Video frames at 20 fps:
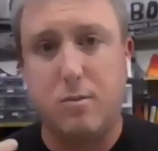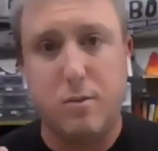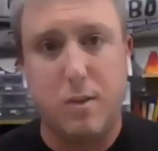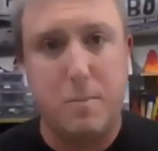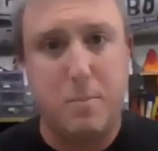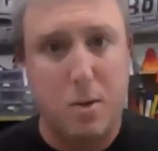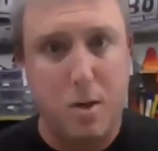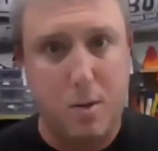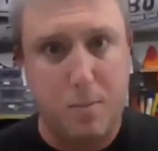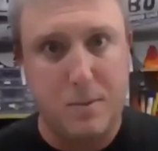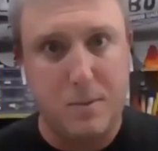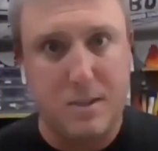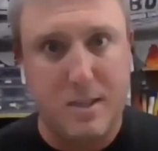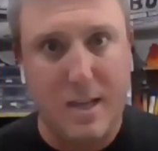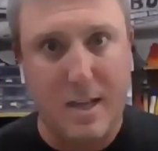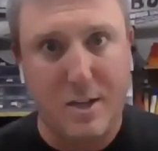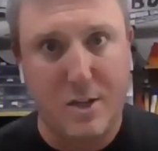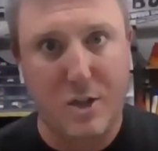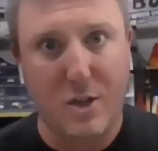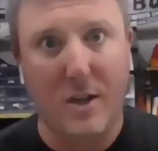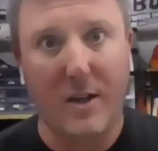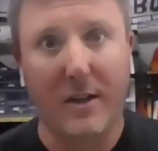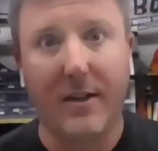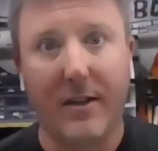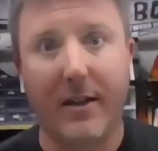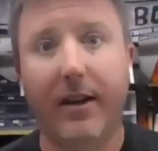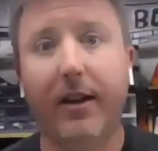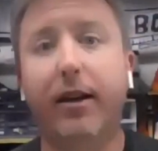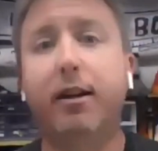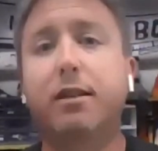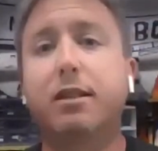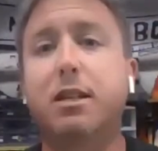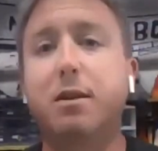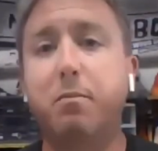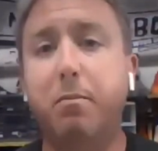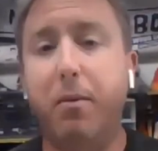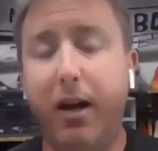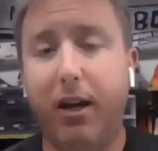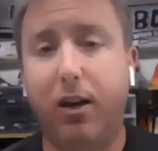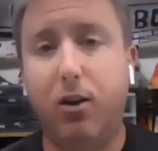and repurpose that junk
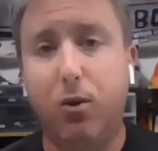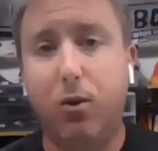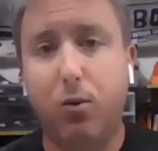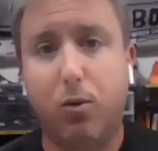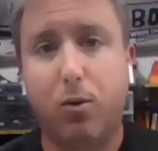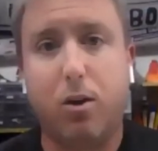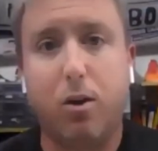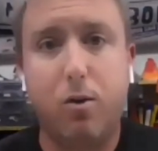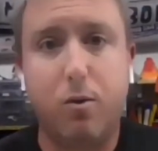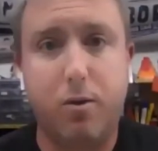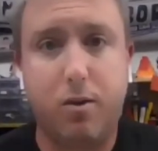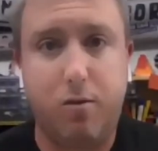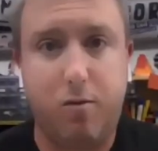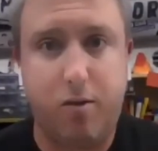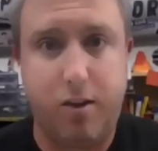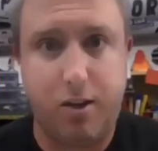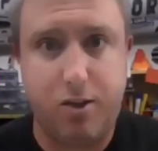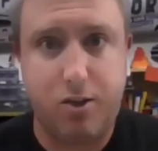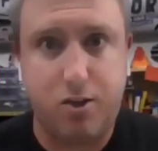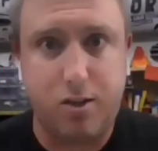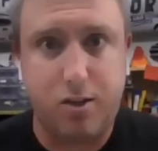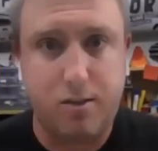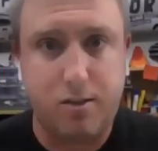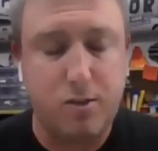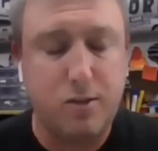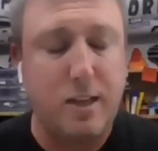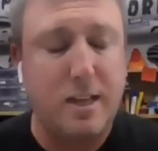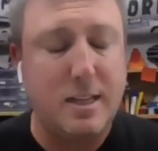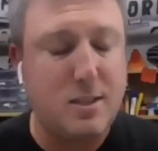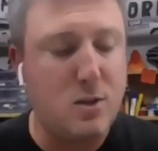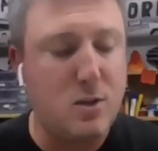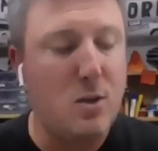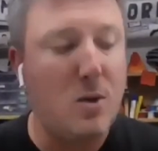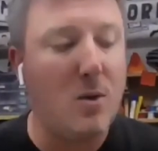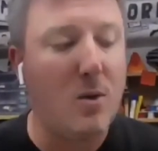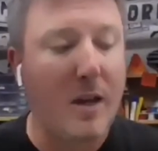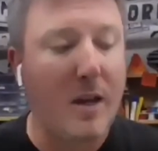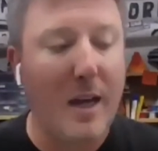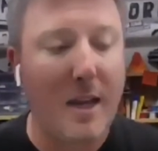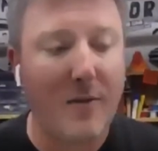to make your own invention. So that's the
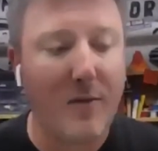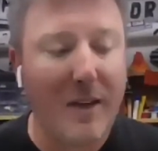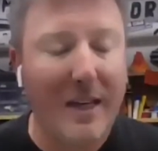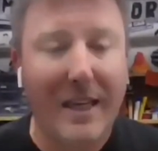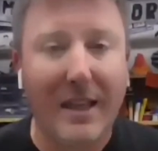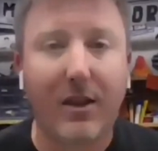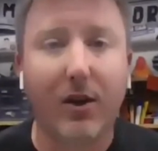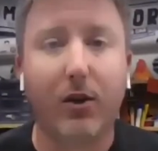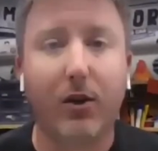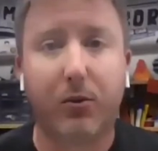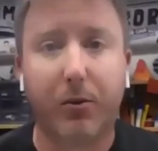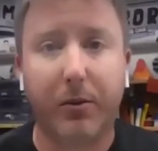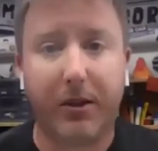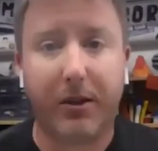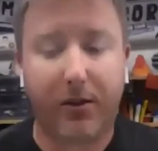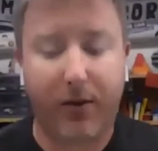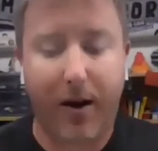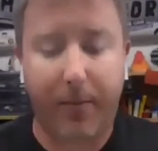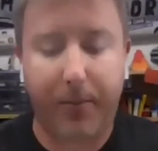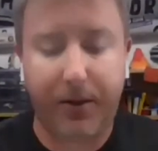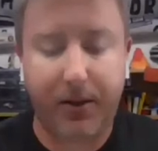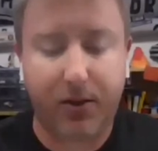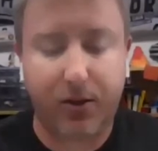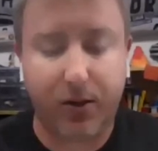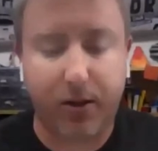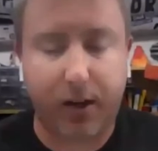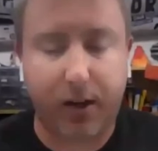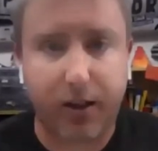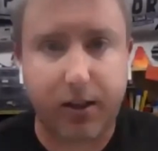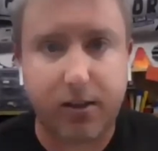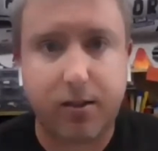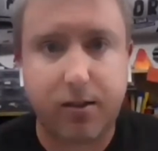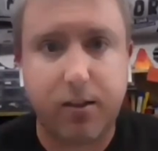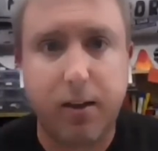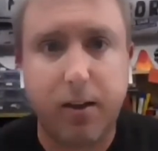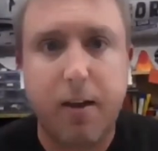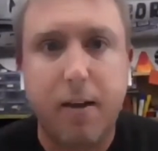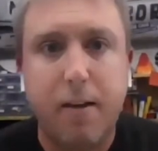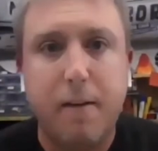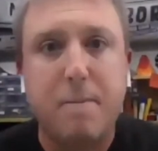whole kind of ethos with Scrappy Circuits.
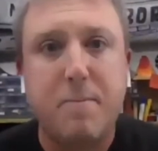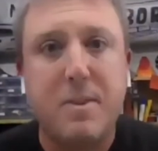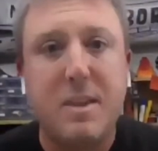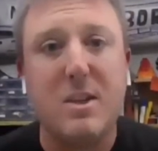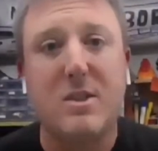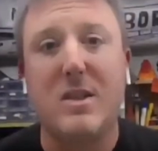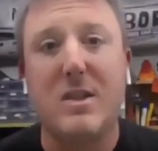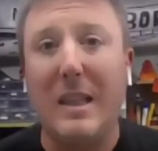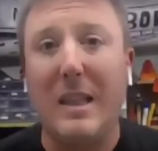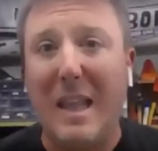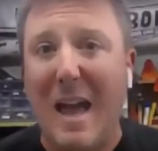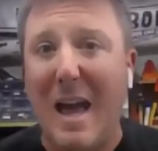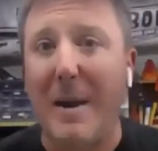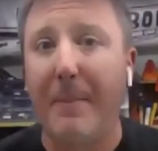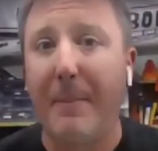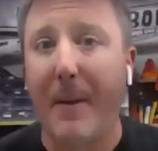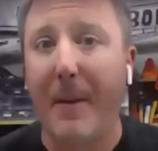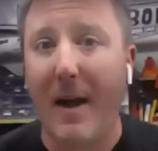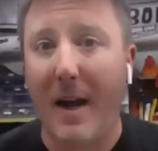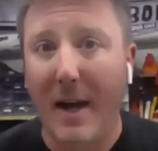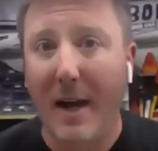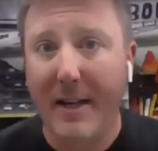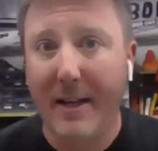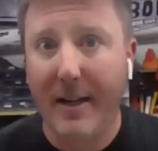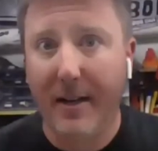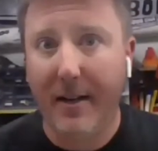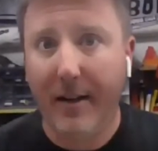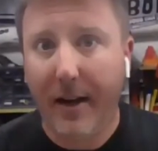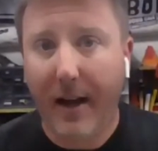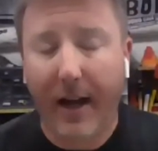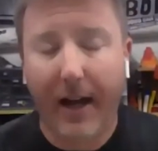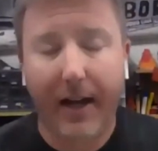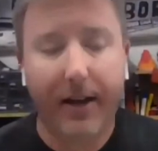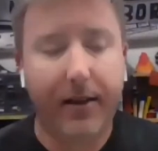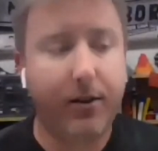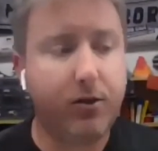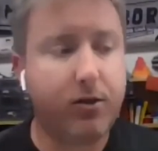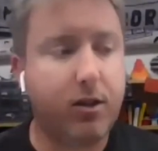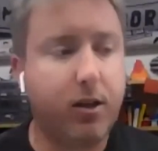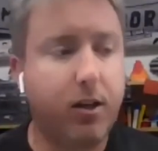There's a lot behind it,
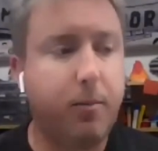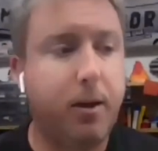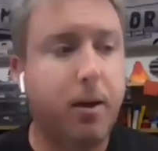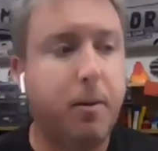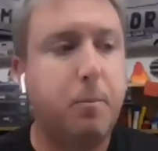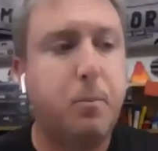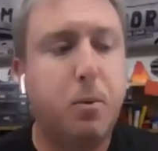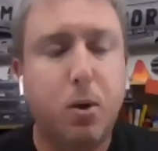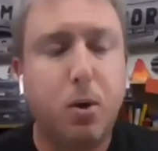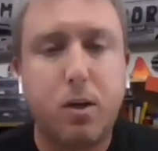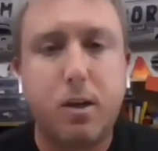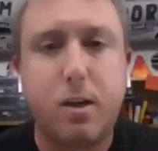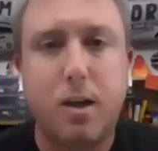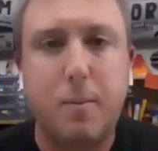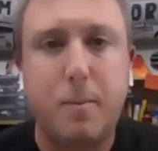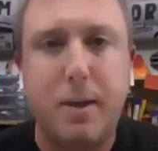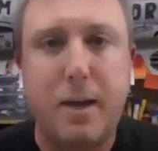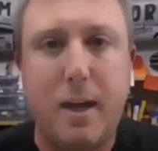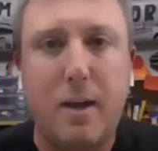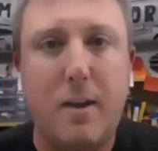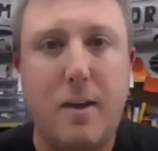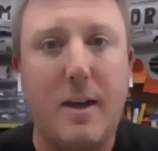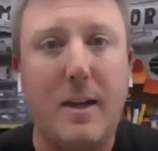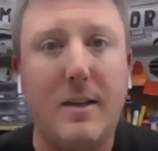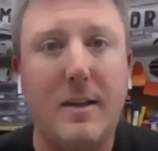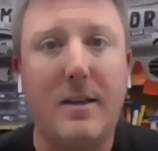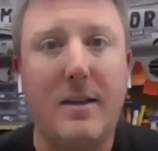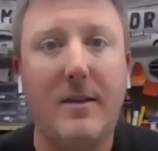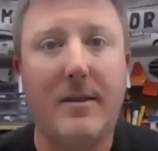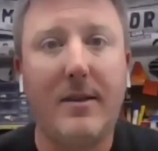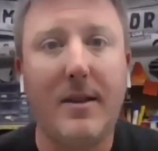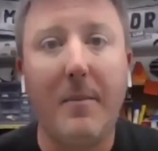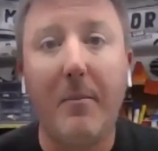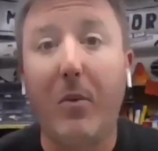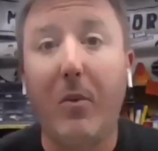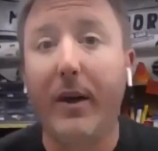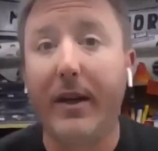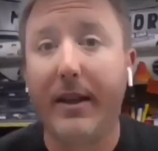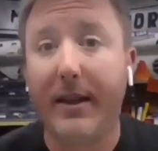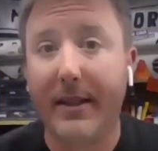and there's going to be a book coming out at some
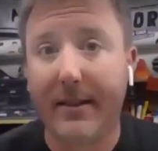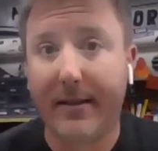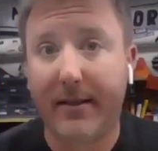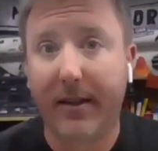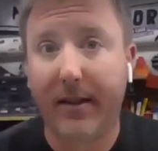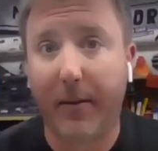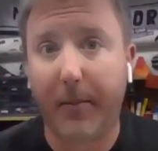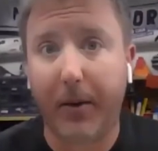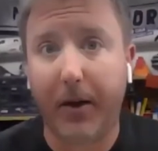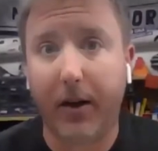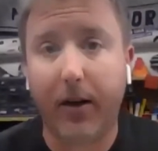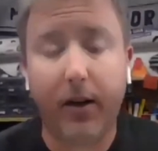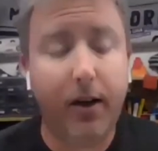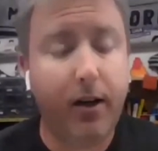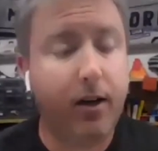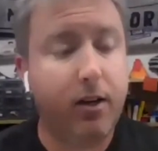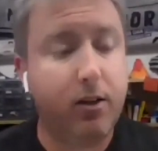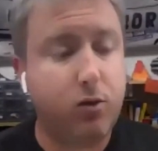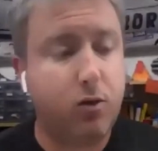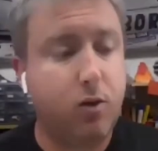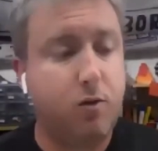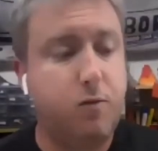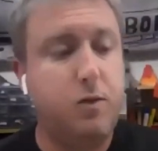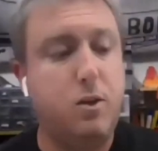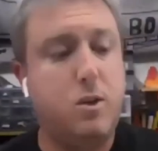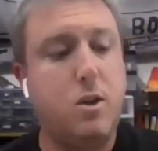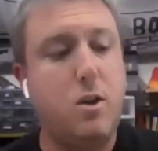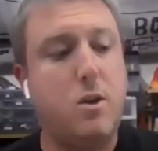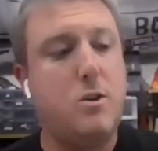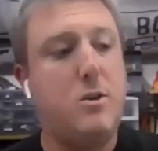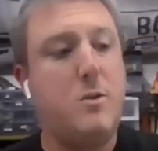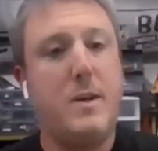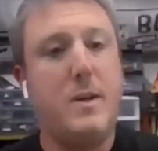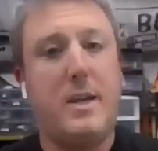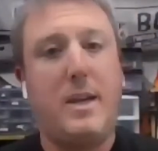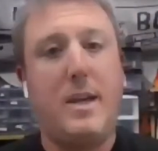point this summer. So if you go to,